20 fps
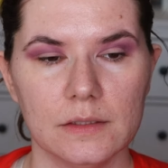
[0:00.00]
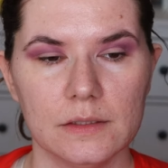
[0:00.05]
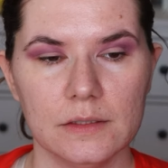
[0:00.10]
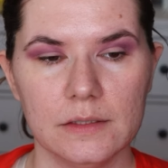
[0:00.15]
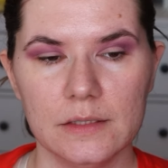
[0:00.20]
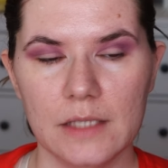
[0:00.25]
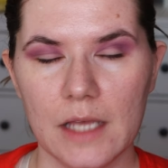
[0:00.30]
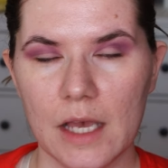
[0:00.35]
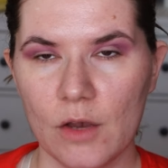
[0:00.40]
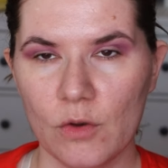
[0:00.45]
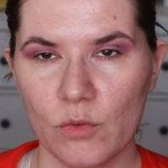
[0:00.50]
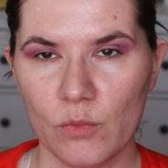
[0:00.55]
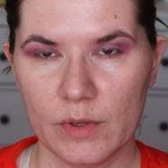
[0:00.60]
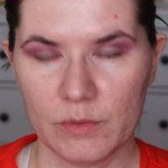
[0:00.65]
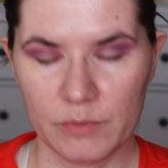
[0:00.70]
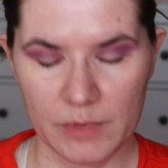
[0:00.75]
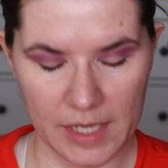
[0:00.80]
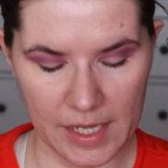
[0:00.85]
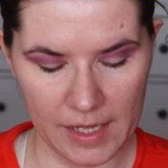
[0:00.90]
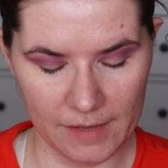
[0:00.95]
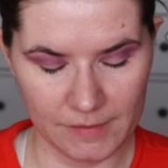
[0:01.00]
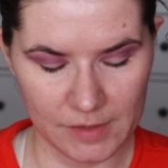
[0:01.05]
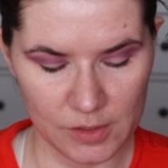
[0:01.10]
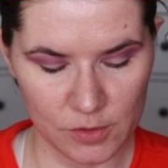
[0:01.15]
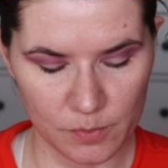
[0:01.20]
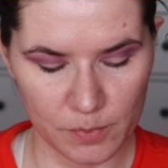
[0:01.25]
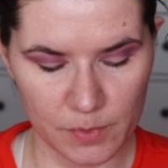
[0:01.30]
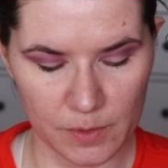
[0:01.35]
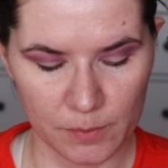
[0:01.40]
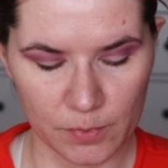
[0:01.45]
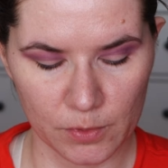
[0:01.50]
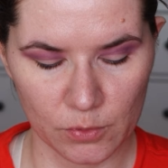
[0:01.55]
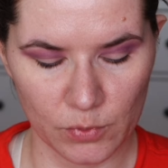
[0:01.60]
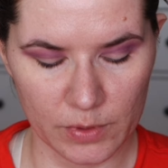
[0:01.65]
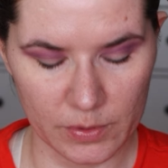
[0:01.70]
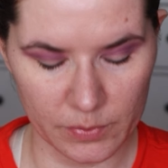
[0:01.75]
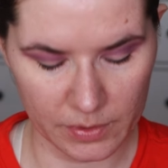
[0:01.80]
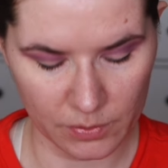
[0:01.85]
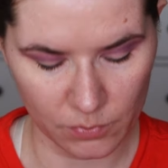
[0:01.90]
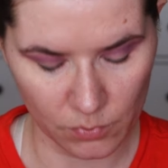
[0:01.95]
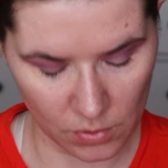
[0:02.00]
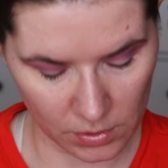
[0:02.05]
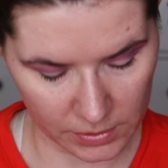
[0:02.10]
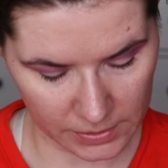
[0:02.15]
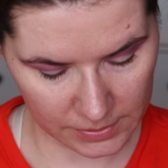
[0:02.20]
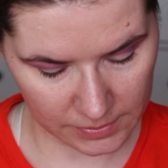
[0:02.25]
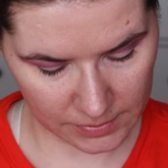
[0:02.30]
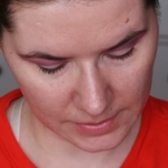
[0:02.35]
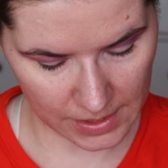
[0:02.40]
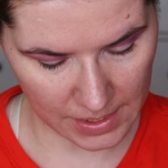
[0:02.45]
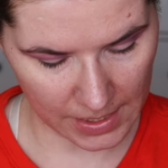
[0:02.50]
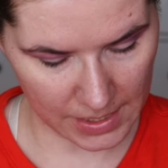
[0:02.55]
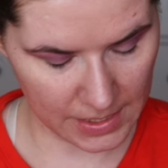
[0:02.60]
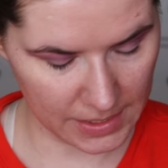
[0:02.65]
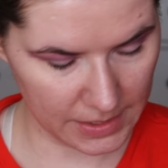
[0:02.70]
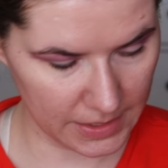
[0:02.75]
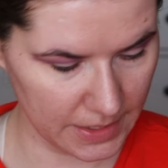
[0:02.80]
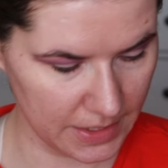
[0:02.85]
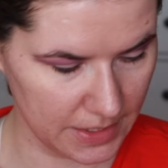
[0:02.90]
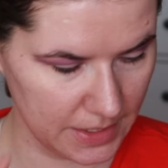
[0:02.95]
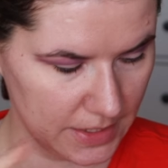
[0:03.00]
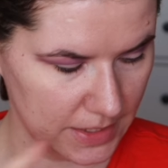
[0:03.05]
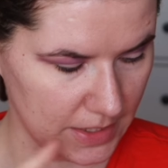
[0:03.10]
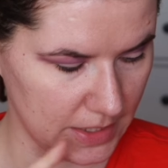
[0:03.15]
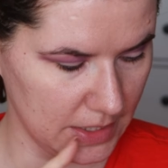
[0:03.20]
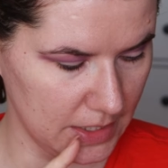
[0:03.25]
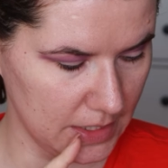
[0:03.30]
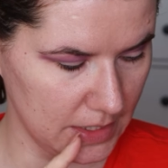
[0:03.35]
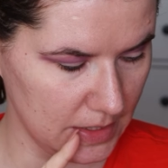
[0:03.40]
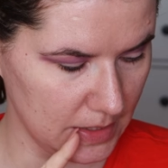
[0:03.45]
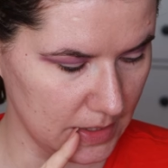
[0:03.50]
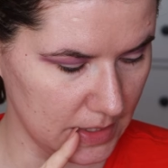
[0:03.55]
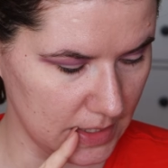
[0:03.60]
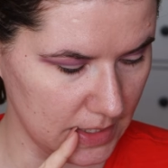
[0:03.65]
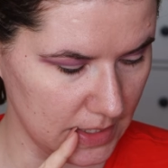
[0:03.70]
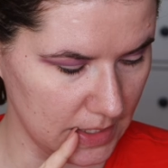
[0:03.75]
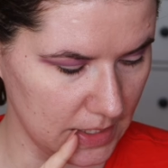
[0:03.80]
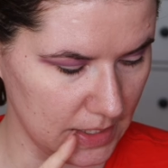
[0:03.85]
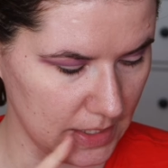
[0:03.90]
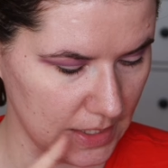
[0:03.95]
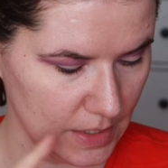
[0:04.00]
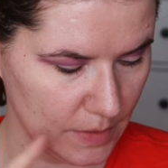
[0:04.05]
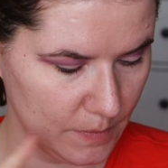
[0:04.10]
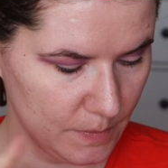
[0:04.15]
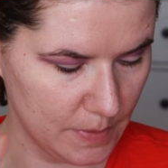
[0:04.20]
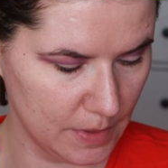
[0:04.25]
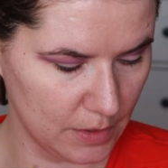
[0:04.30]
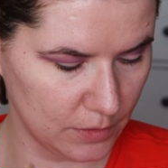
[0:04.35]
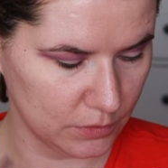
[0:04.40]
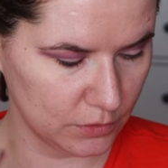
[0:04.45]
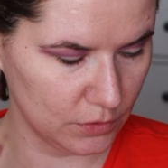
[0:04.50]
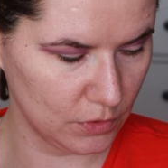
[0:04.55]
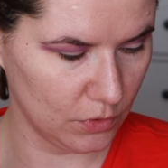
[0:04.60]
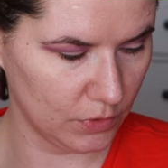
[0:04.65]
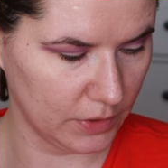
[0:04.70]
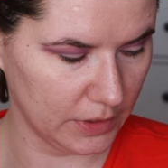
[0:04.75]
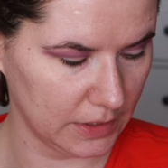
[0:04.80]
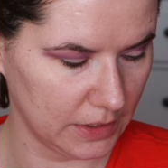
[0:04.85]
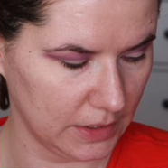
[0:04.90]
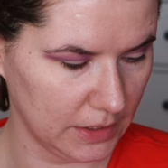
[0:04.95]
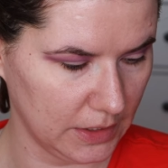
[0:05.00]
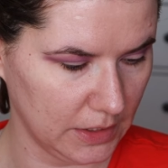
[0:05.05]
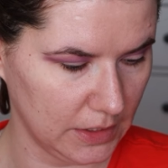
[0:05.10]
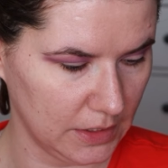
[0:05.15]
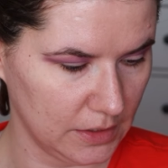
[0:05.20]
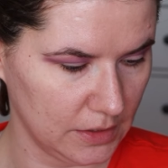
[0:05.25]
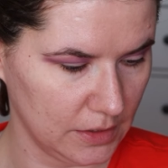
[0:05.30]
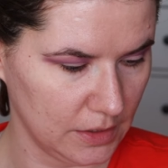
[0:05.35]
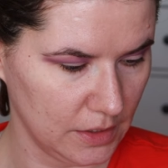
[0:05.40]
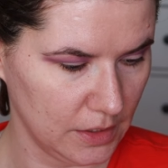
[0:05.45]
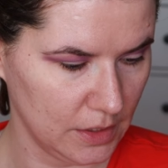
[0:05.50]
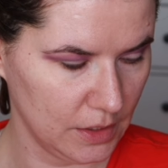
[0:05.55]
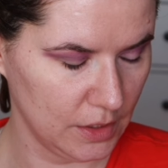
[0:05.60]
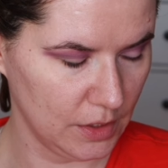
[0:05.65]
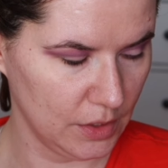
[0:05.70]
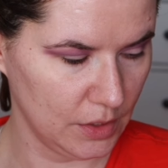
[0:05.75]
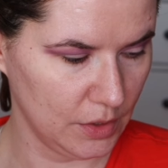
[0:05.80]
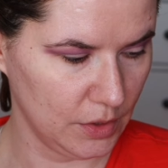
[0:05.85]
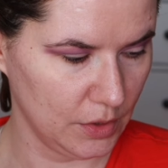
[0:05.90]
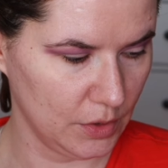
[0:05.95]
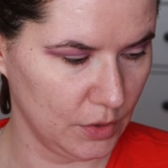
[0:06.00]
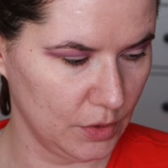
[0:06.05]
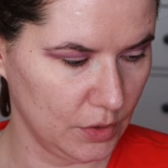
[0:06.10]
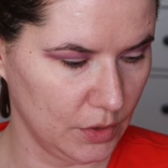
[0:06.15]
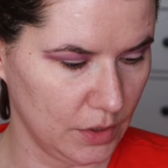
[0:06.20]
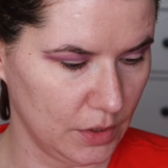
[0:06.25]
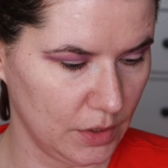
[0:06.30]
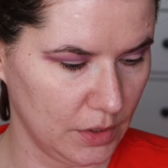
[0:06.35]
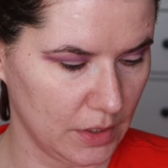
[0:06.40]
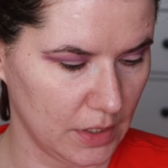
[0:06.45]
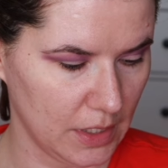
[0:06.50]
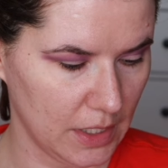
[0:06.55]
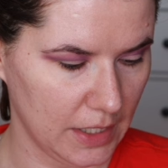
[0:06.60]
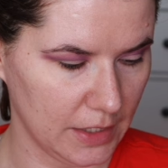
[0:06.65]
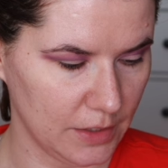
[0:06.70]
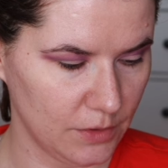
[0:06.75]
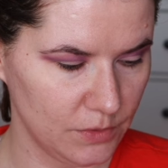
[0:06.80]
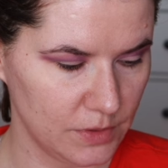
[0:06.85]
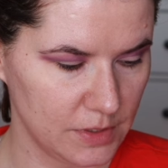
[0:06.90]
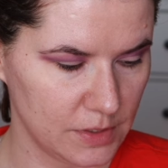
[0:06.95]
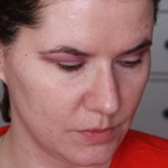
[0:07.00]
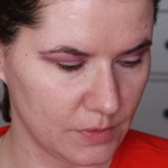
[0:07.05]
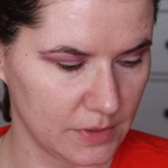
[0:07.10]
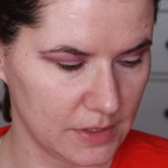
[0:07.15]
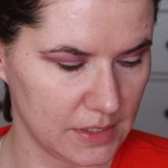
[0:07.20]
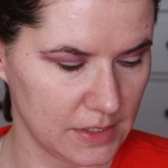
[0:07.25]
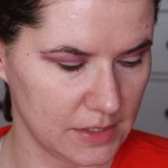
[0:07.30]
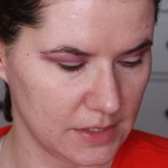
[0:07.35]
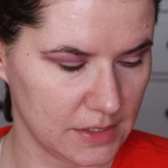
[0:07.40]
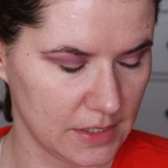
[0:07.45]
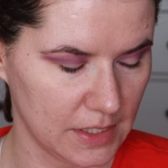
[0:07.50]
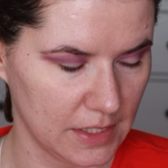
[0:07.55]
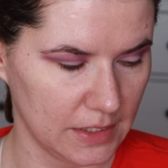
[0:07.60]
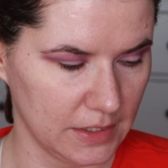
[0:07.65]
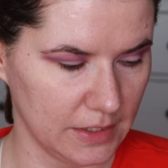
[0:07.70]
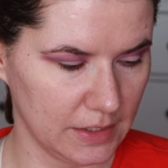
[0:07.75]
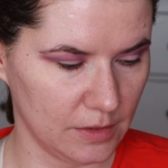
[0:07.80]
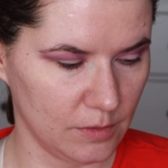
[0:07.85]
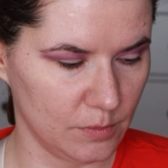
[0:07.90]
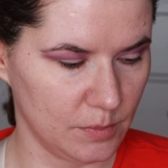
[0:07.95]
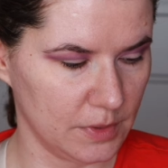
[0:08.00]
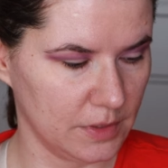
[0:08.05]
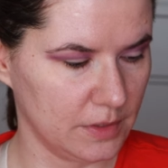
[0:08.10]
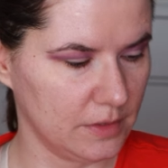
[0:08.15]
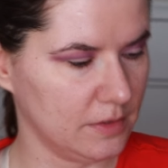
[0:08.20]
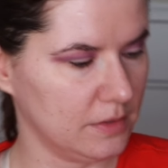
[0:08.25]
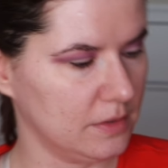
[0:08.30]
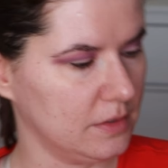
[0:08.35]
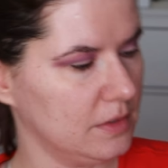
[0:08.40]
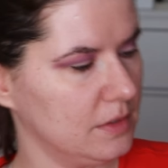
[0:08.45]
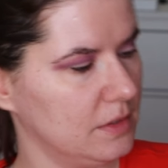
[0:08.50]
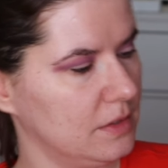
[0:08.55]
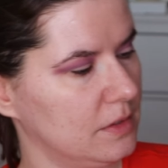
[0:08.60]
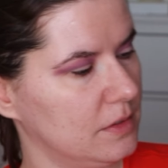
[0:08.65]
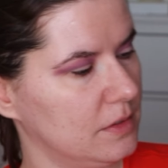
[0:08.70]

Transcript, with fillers: Now, when we have this purple where we want it, I'm thinking about going in. I know this one is a little bit